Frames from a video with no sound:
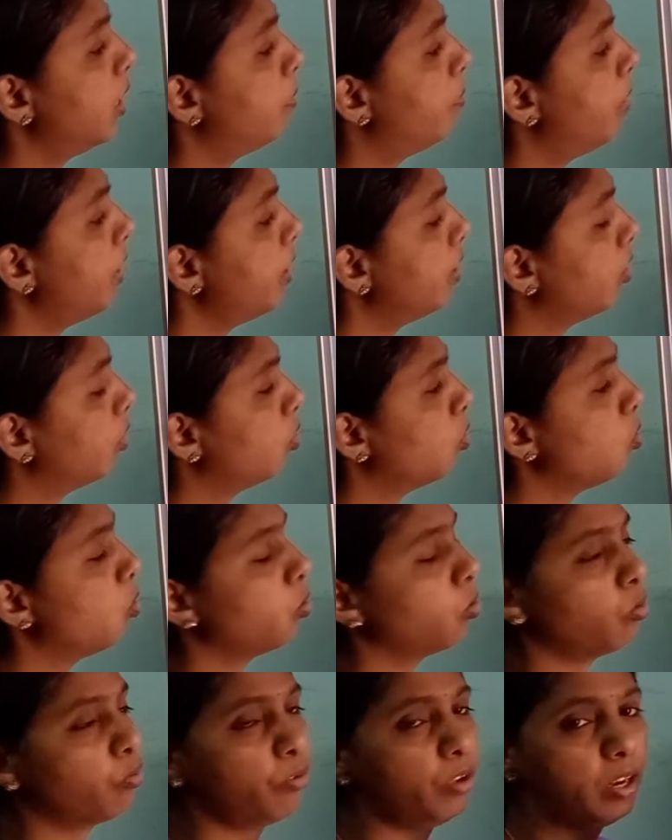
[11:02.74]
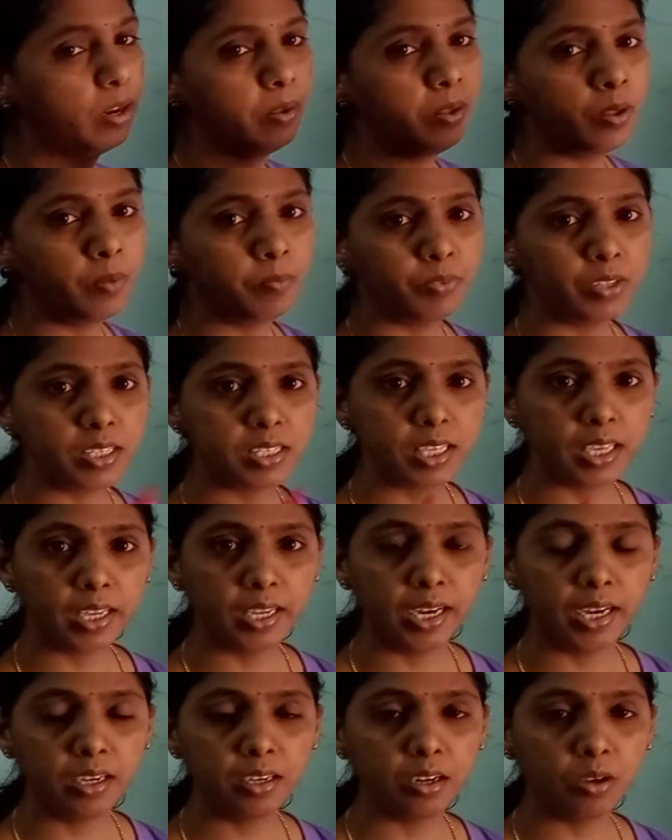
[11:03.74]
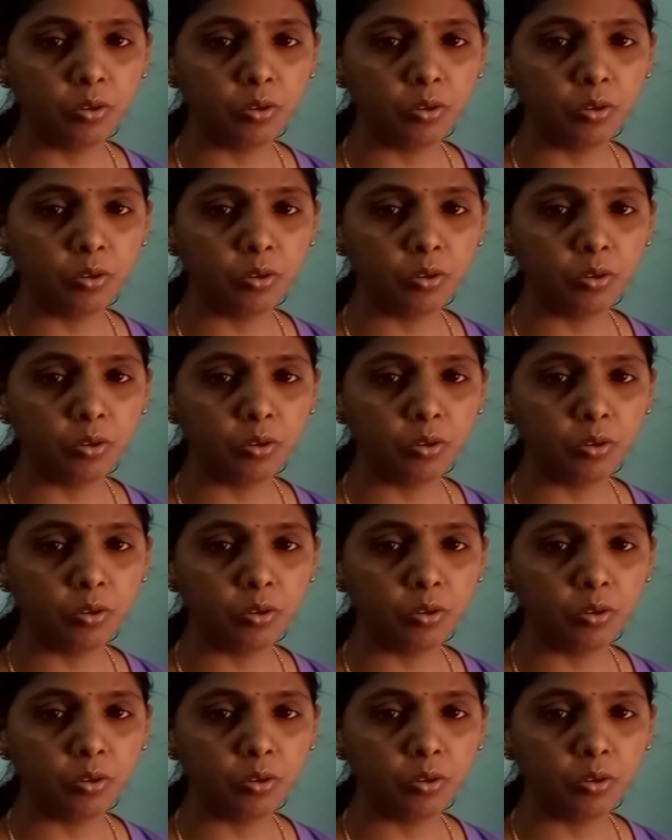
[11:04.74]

by chlorophyll. The second